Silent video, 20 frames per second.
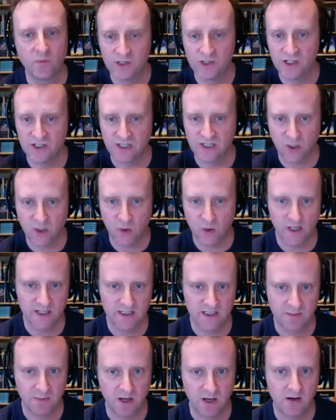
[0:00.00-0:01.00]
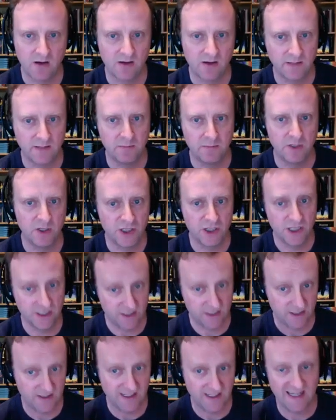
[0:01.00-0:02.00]
which is at Quex Park in
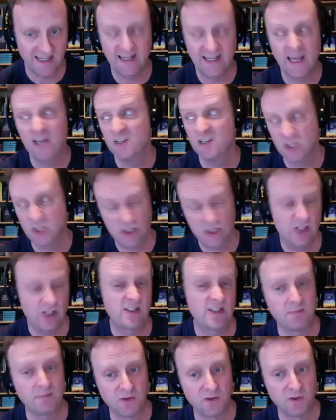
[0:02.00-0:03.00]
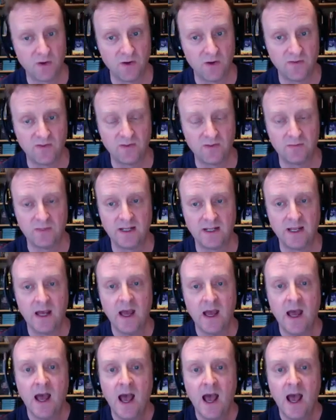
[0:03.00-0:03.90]
Birchington in Kent. It's just up the road from me.